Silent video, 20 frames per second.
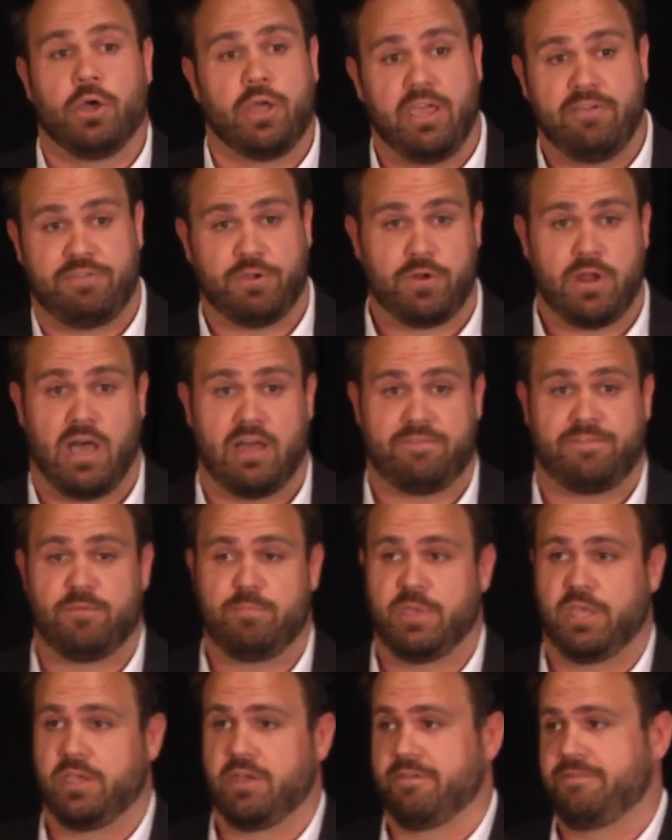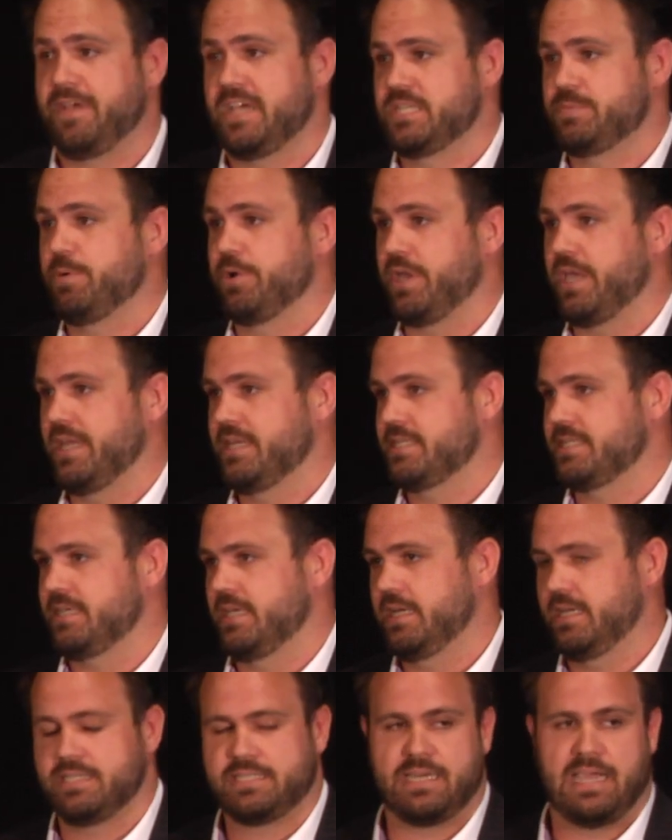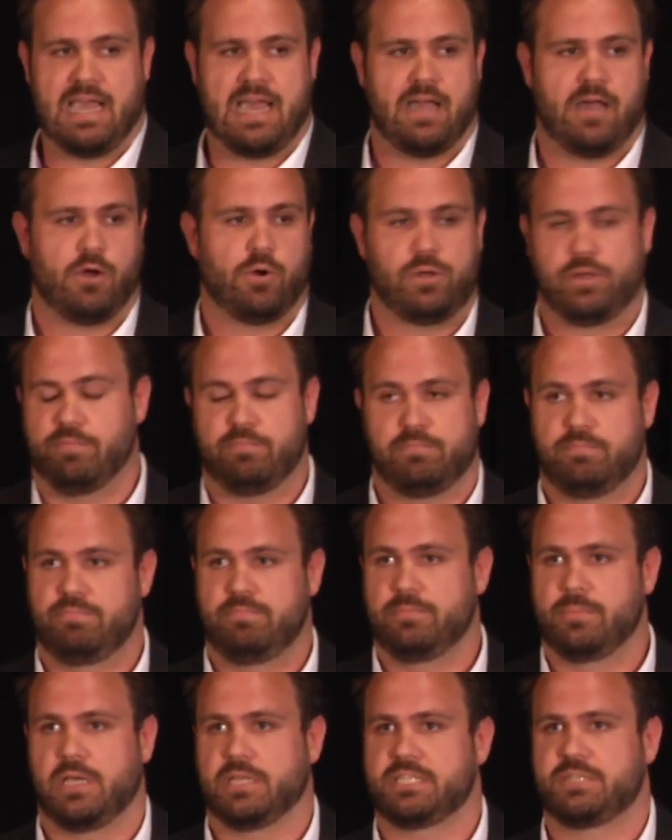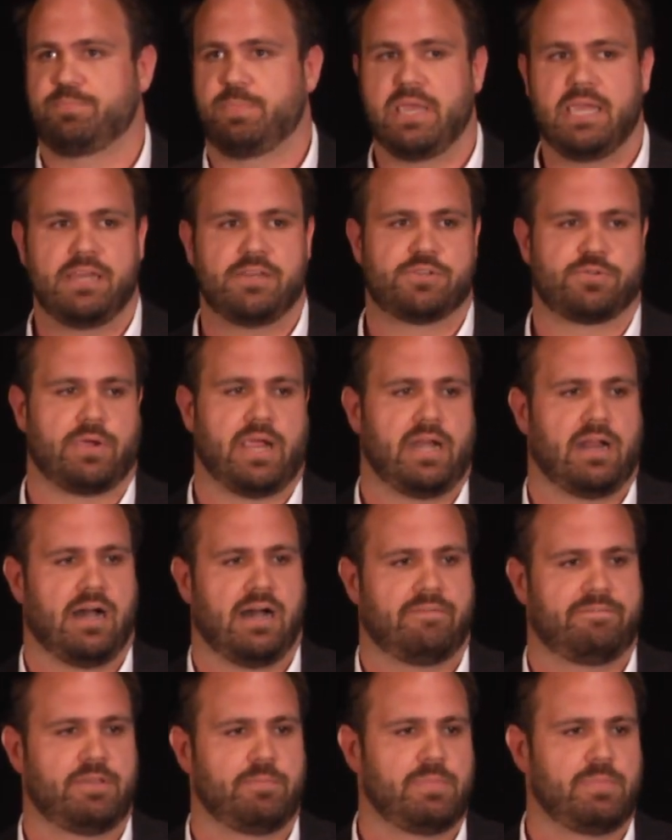If you're not familiar, Facebook Instant is now a speed trade-off.